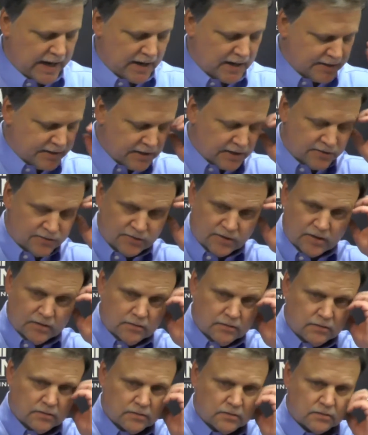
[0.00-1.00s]
Yeah, I think
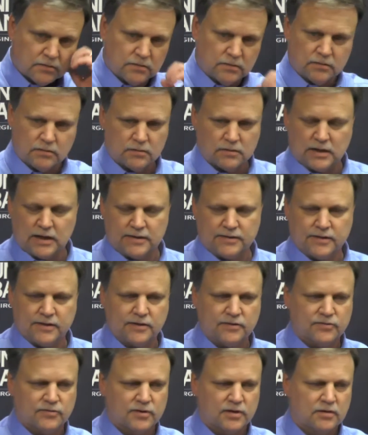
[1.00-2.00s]
so. I
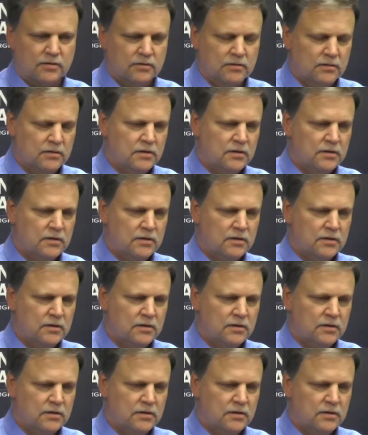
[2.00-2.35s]
think so.